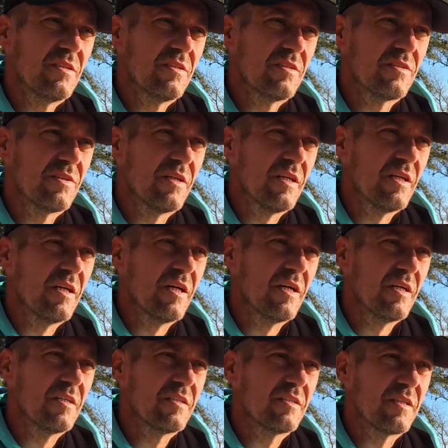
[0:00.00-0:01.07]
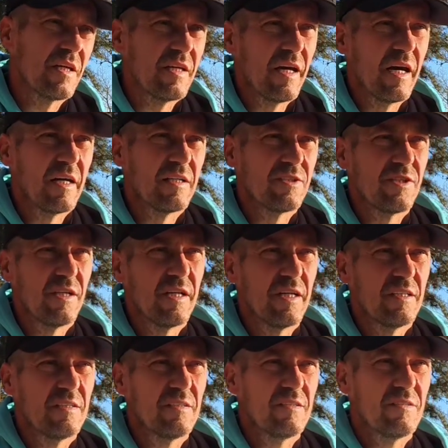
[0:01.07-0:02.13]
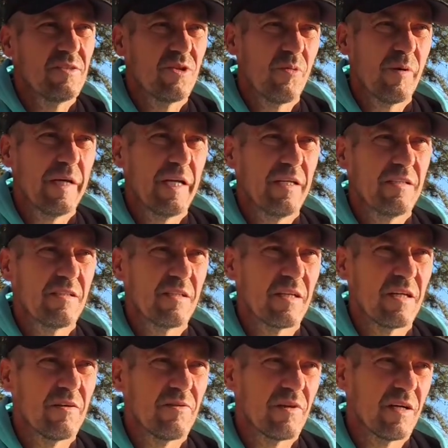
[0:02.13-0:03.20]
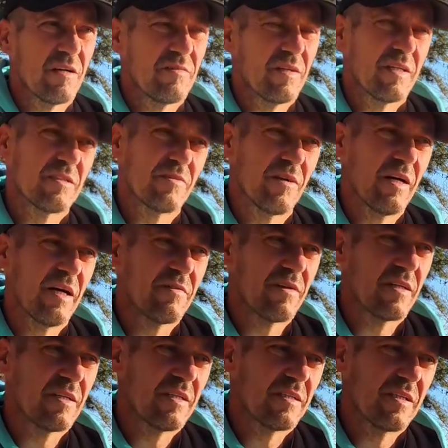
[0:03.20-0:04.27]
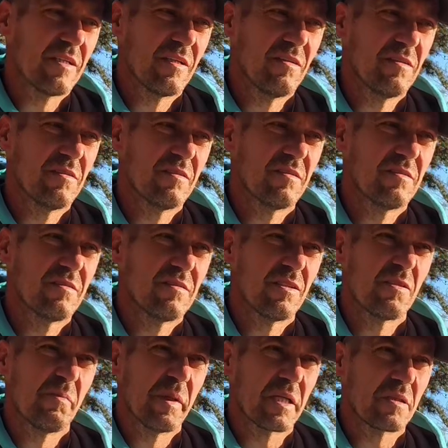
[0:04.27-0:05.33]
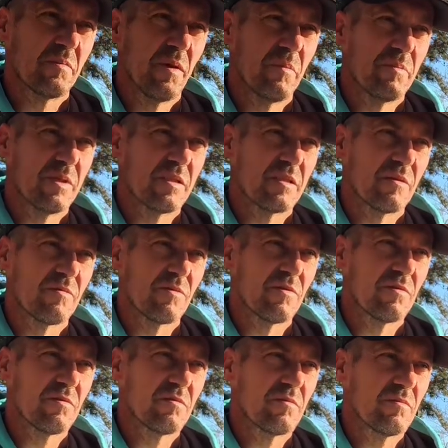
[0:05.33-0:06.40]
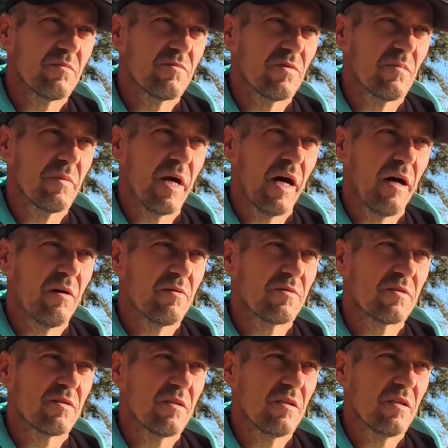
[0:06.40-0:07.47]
she said that she had Chiweenies to get rid of, and I said, I've got these little just mixed puppies that were from the house,